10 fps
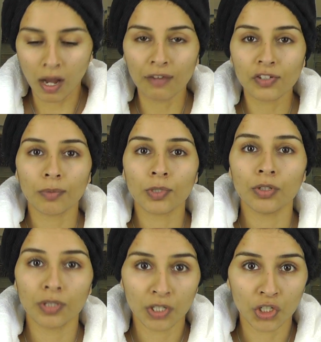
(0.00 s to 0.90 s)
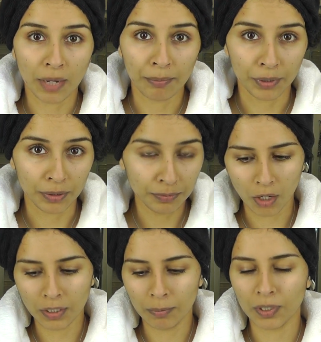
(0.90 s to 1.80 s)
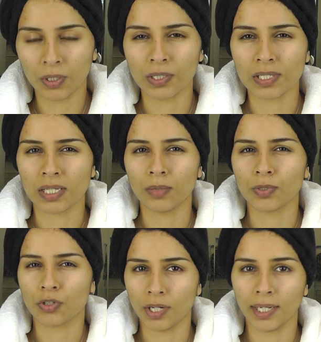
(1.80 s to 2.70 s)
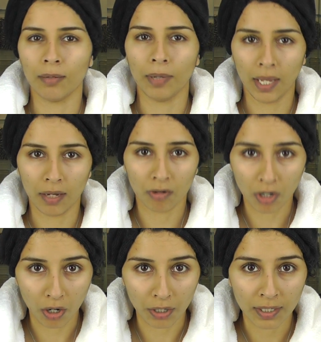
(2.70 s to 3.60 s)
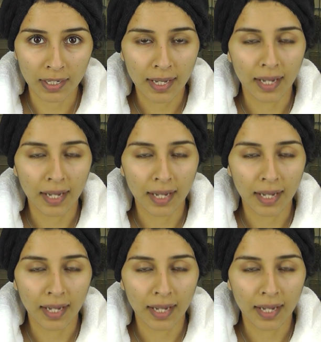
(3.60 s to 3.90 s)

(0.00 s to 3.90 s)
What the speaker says: I've stopped using shampoo only because it was drying out my hair a lot,